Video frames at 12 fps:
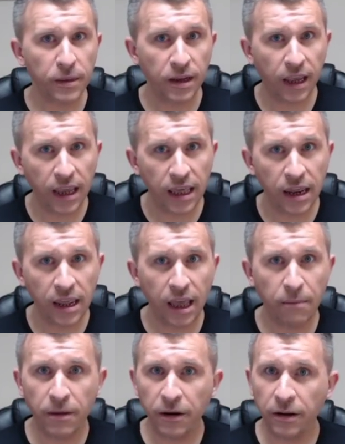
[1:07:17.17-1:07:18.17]
in the
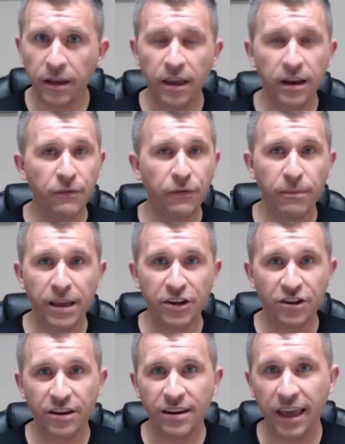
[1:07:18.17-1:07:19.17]
American
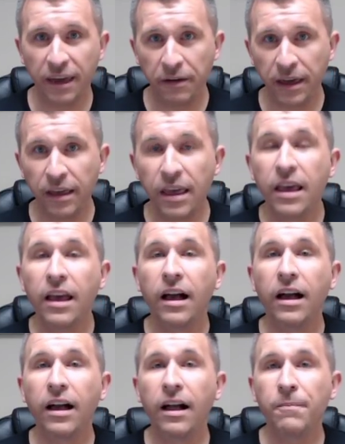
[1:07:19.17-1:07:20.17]
information area.
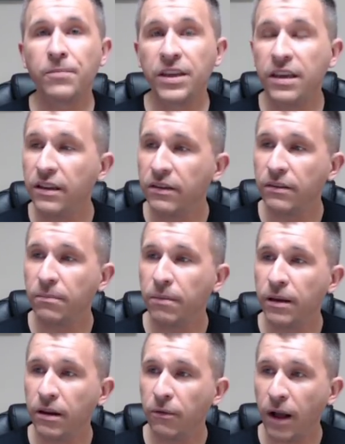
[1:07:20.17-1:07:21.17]
He has
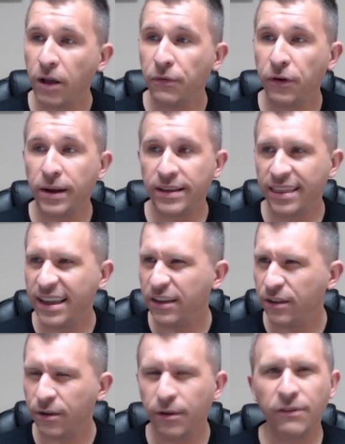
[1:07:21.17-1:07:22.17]
been around for I think
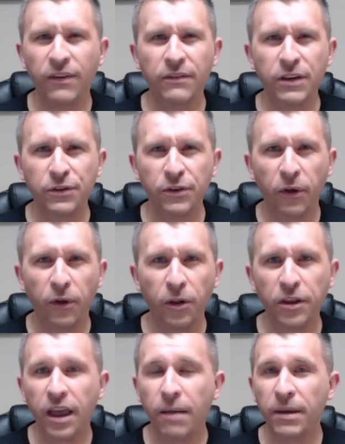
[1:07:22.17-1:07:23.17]
he's 35 years
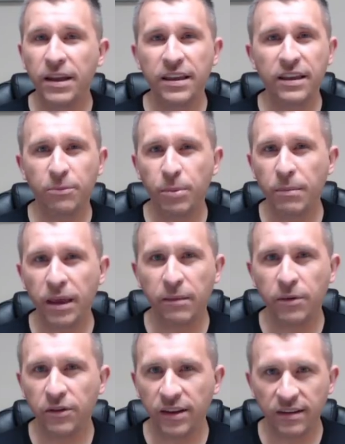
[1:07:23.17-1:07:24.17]
old, but he has been making
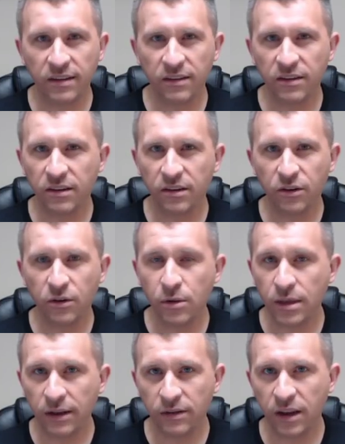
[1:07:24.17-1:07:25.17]
music since
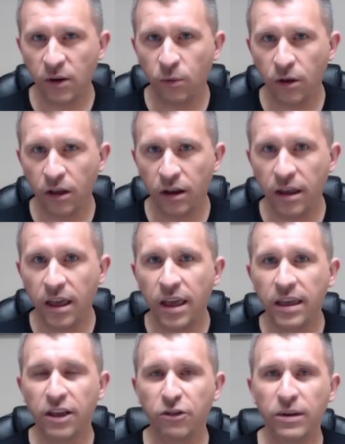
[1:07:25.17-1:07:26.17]
2001.
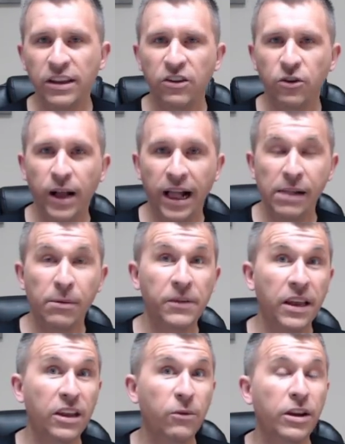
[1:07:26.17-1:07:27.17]
He has released 2 albums,
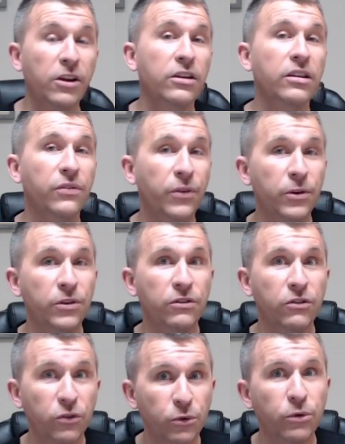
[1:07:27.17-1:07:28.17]
and he went on his
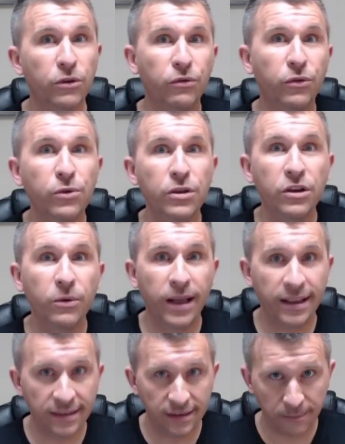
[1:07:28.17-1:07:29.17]
first tour through the
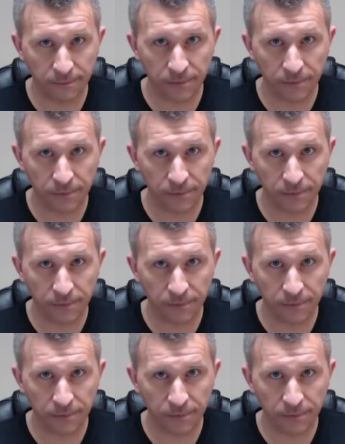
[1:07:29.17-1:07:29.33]
US